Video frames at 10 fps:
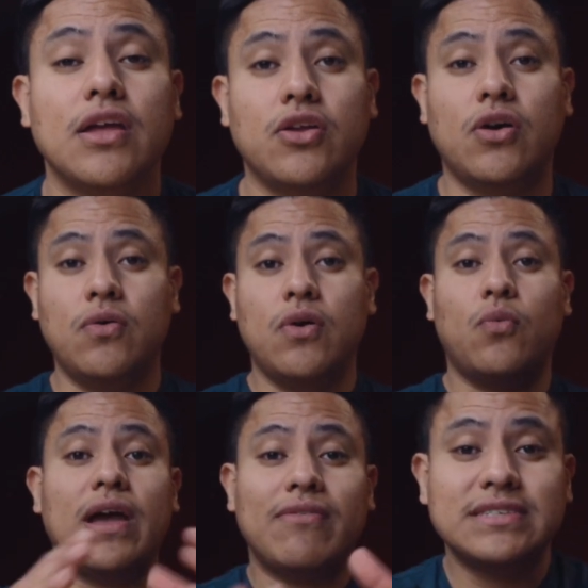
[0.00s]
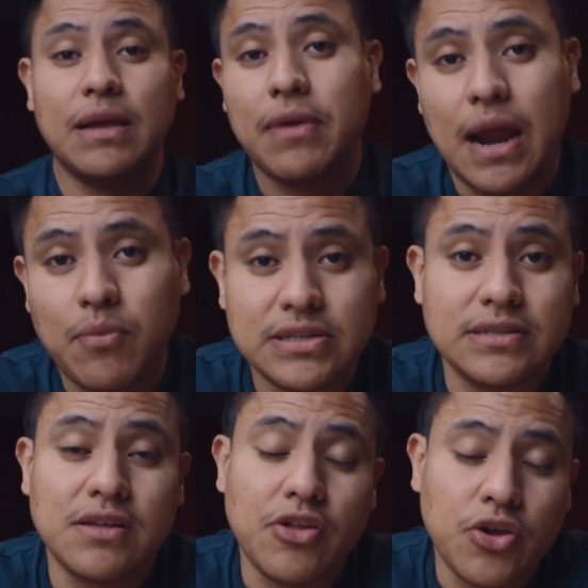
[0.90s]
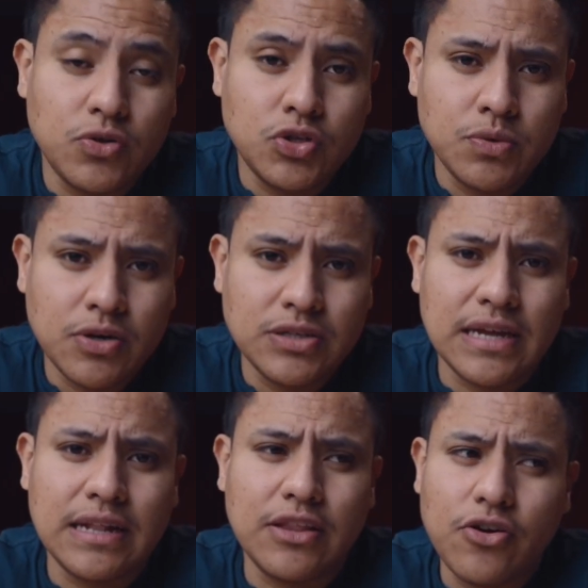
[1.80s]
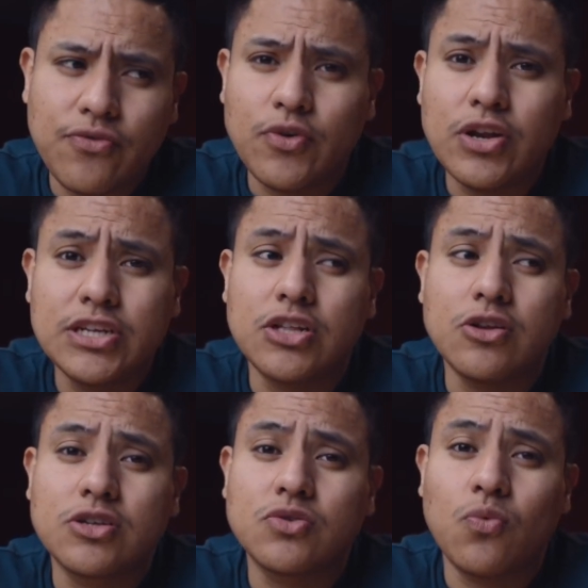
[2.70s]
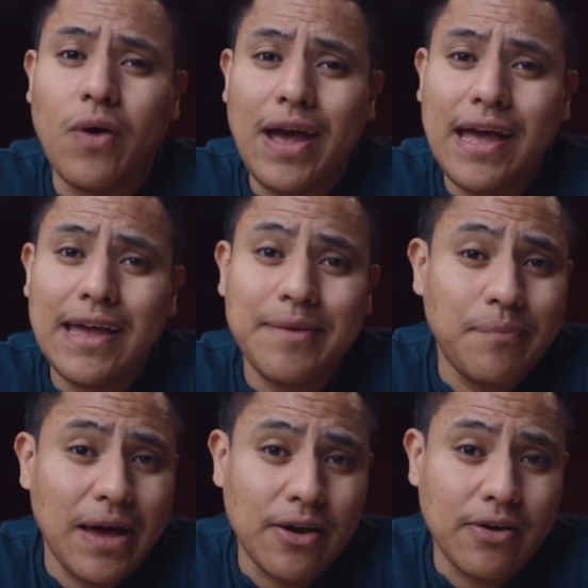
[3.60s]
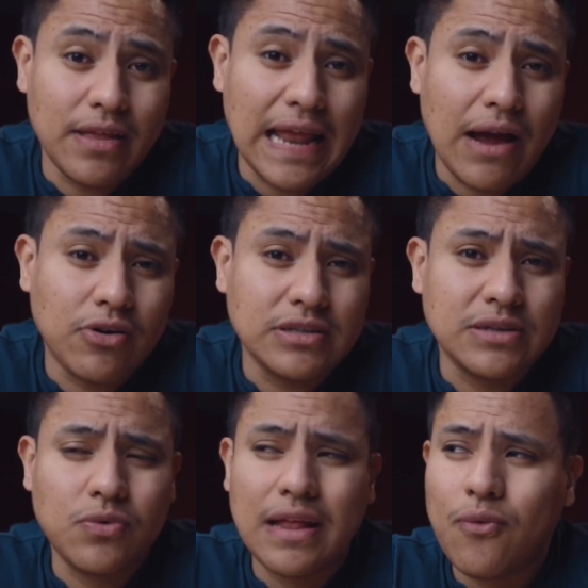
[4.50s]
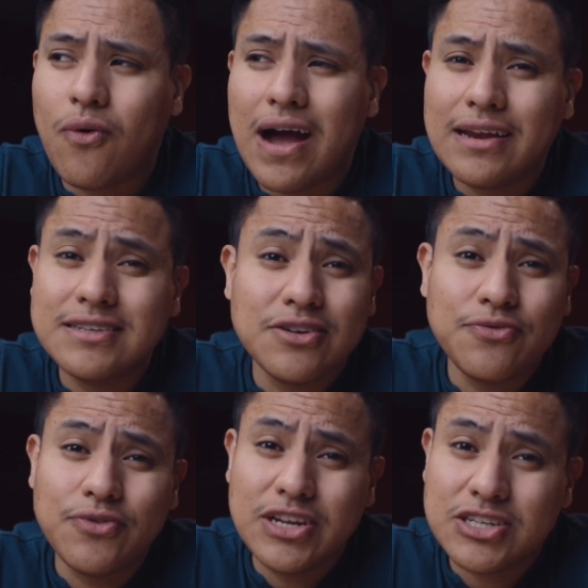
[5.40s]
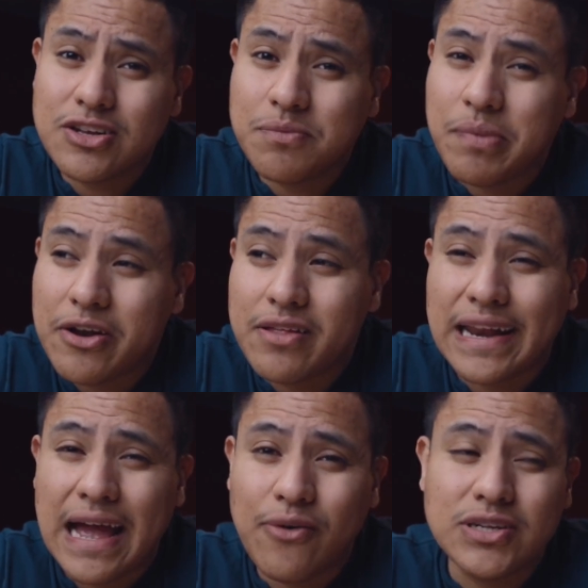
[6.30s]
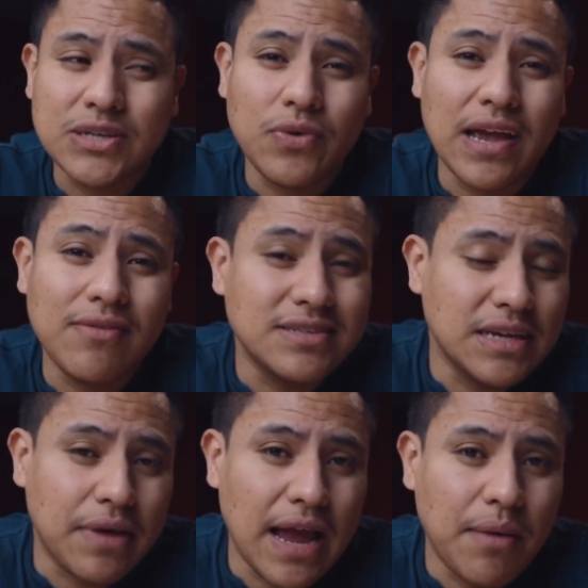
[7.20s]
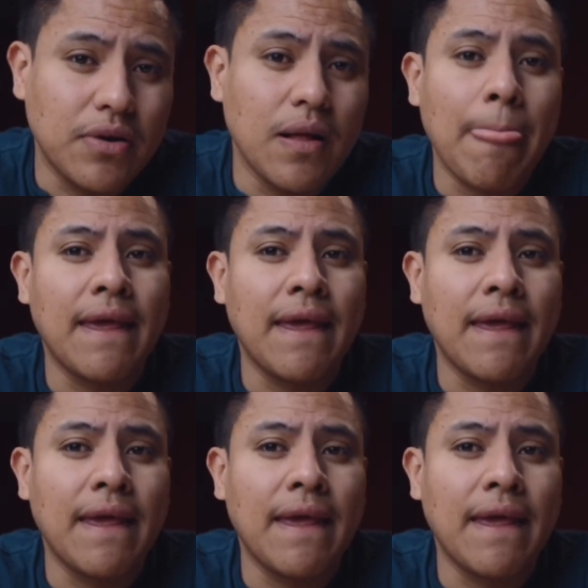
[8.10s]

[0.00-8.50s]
you know, we have the same cameras as the other YouTubers and their footage looks way better than ours, and we're like, why does their footage look better than ours and we have the same camera?